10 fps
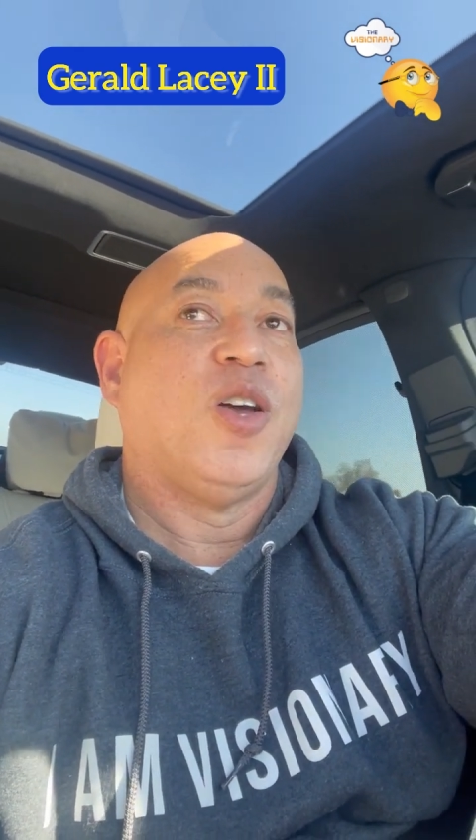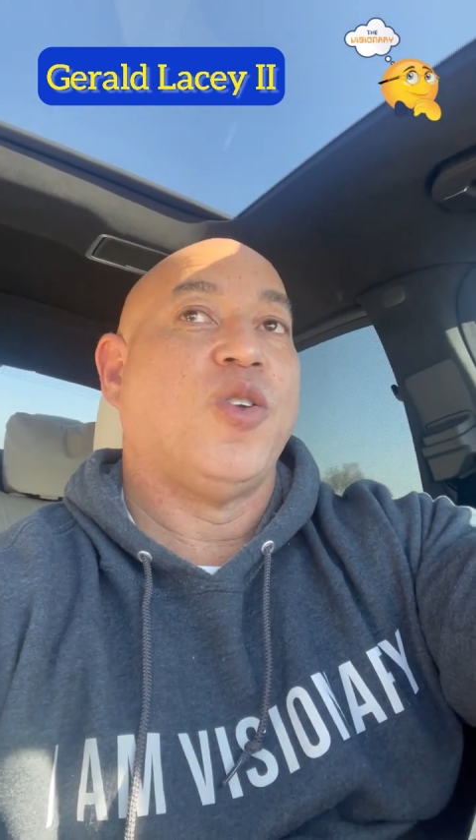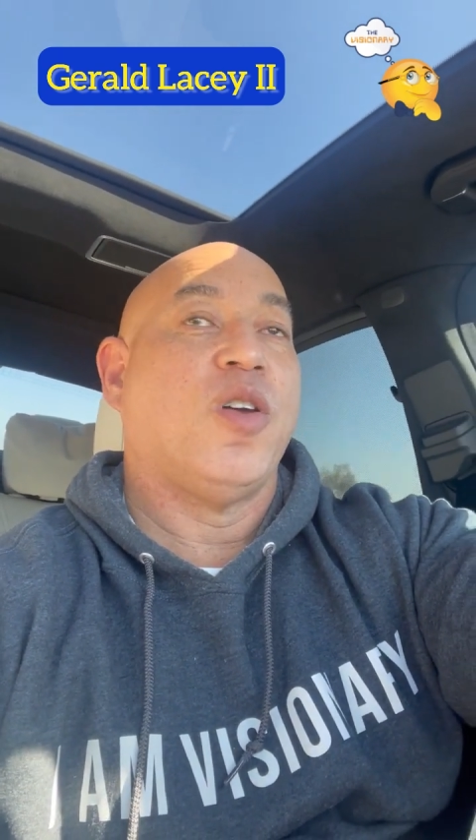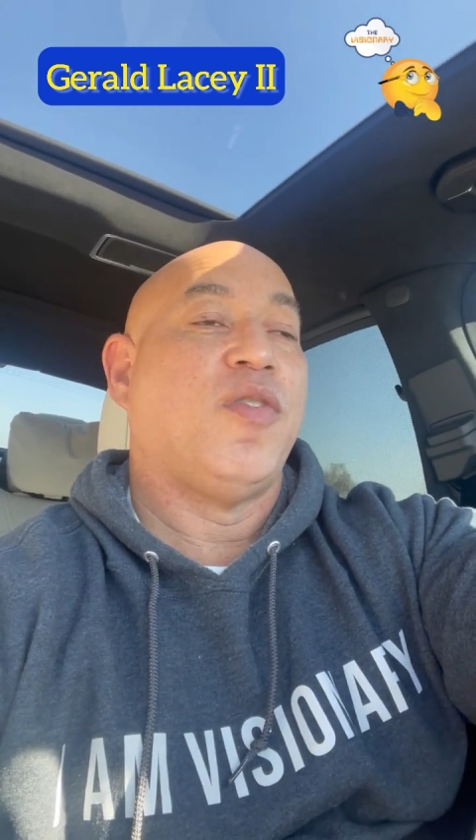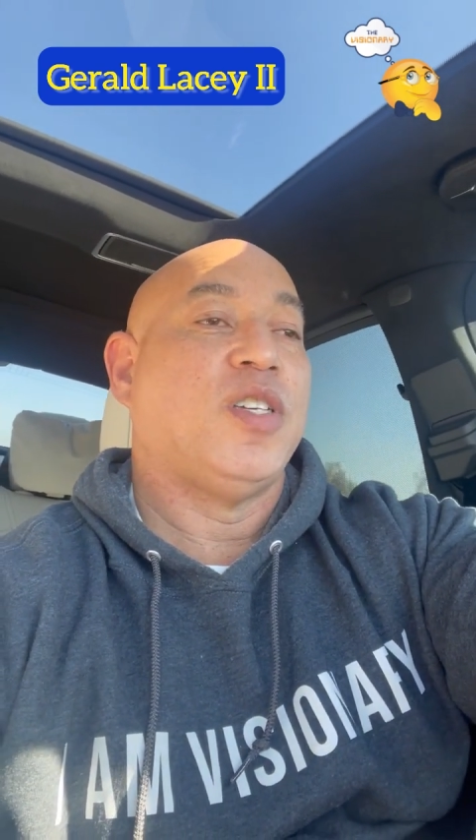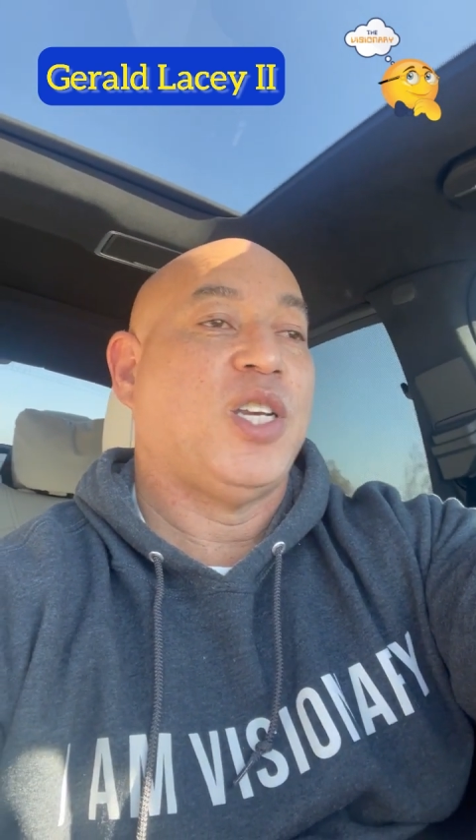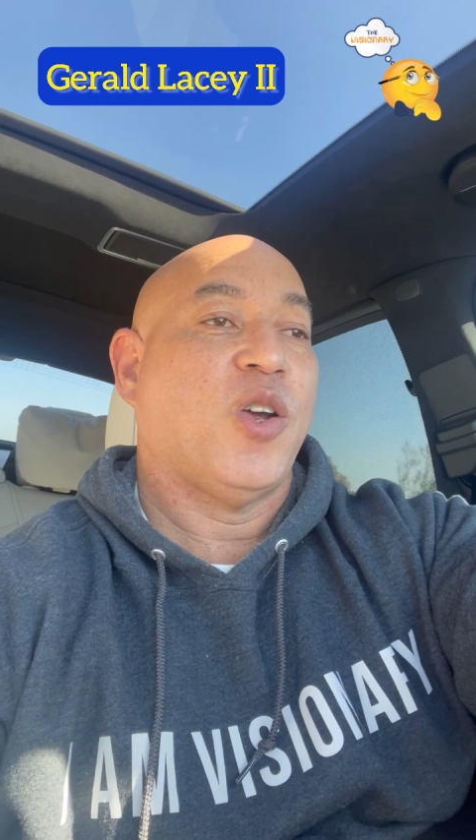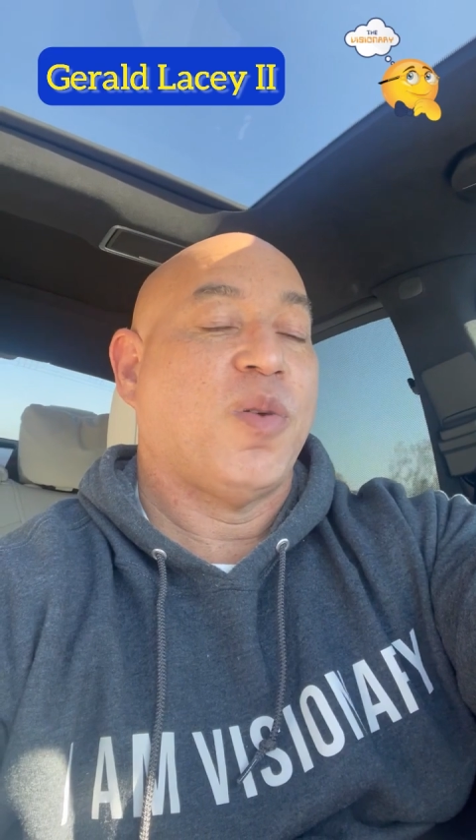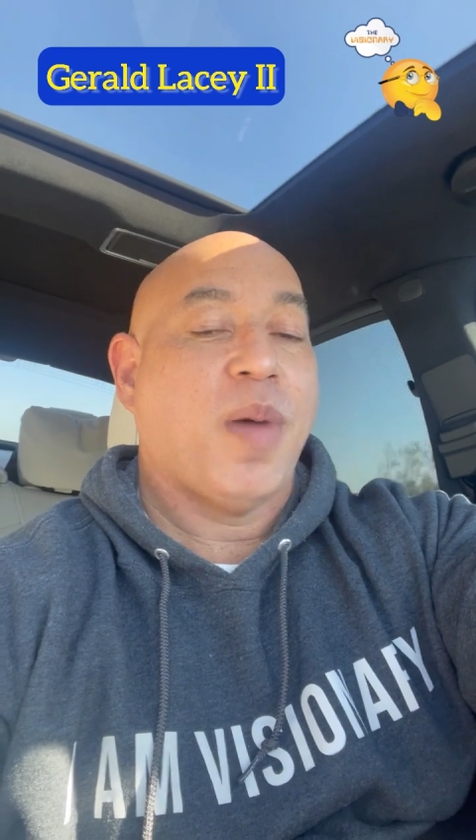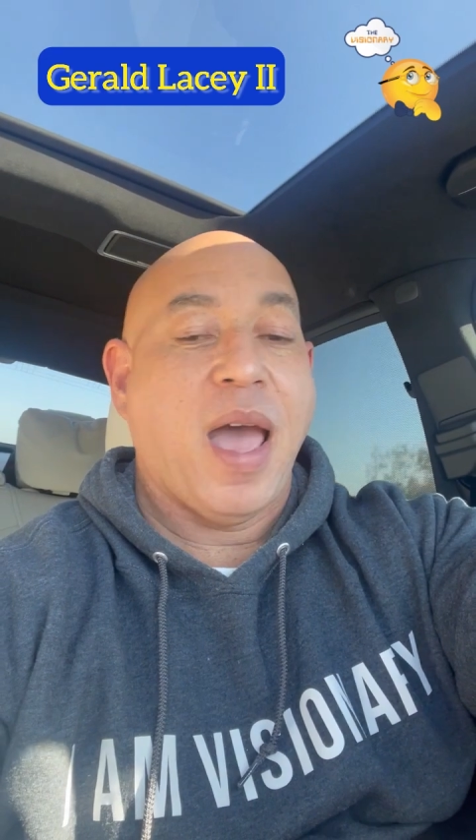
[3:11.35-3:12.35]
on your
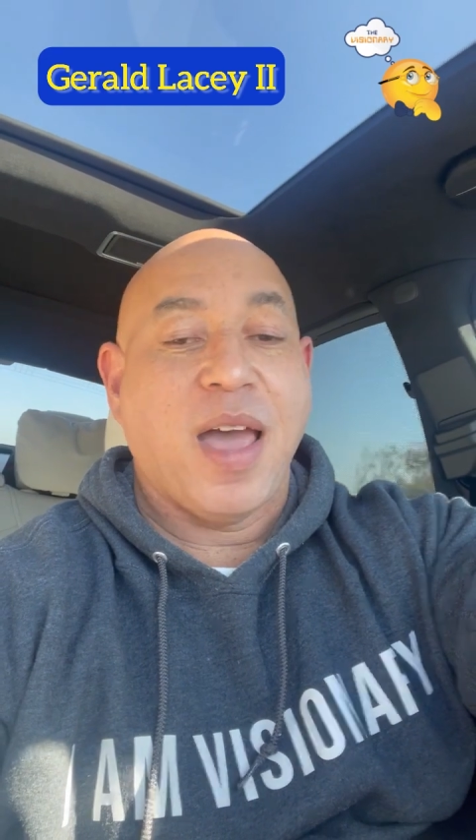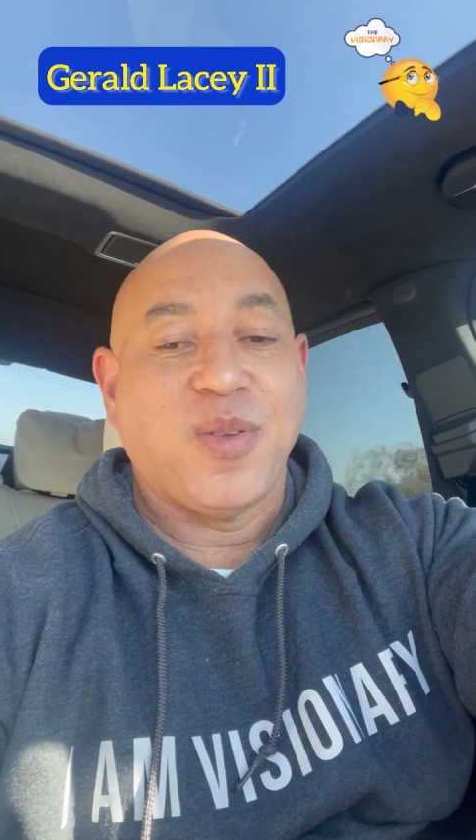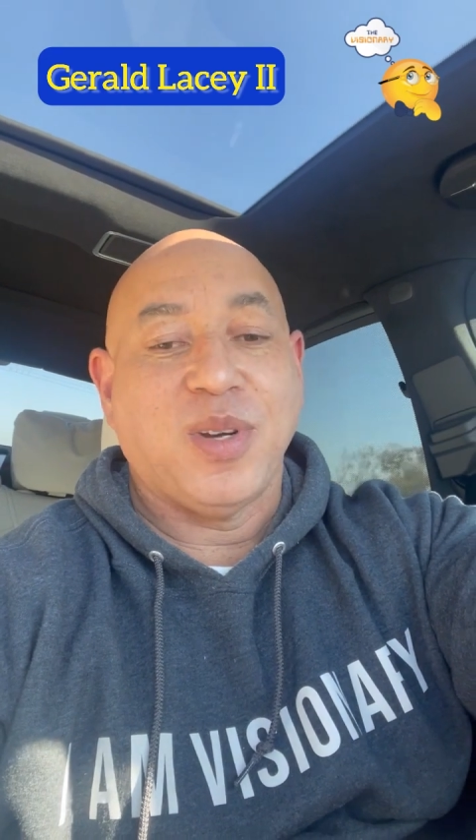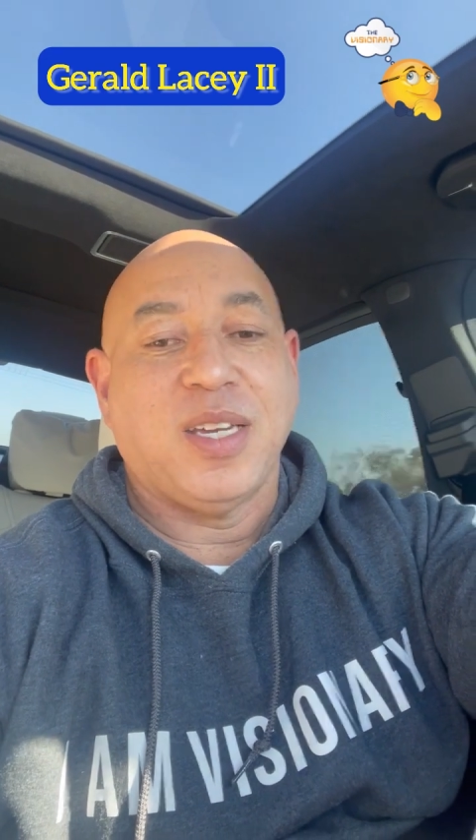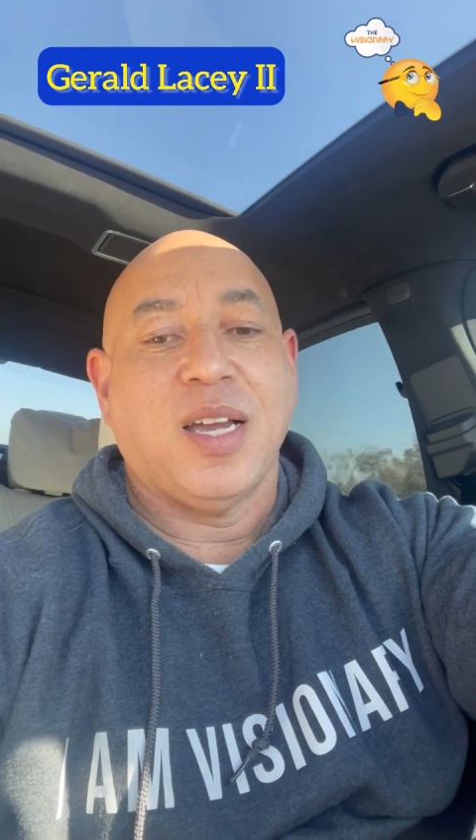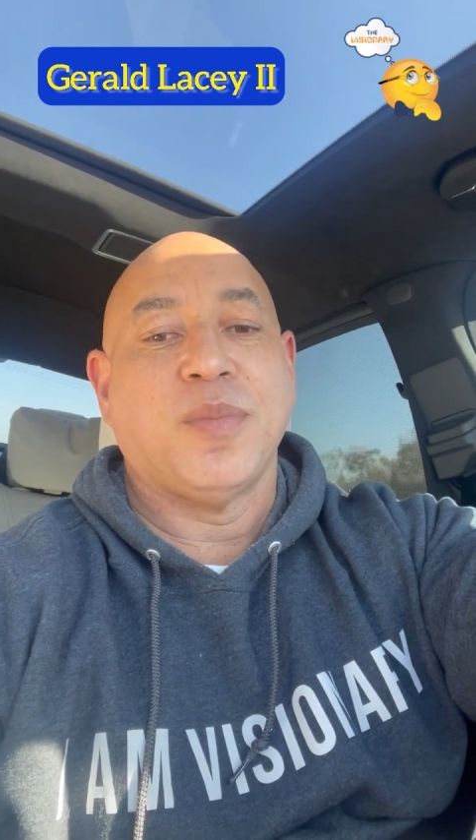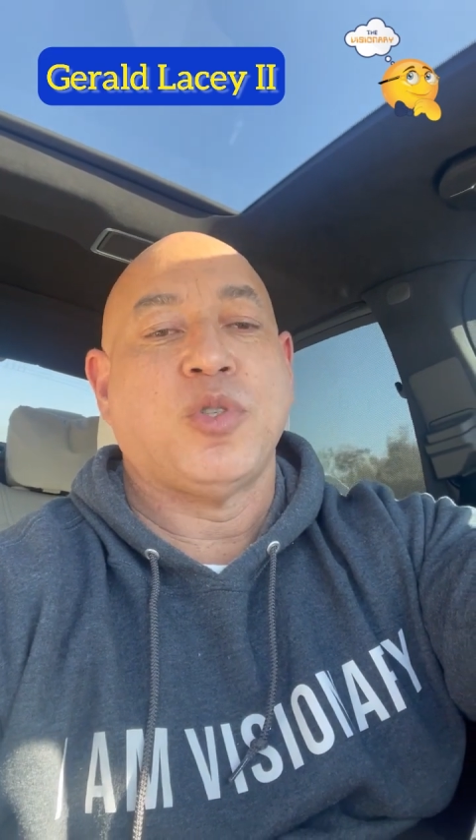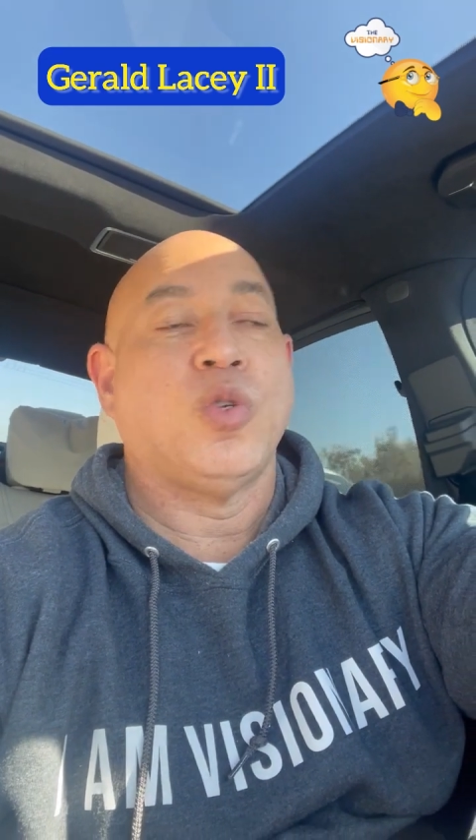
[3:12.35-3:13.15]
visionary path when it comes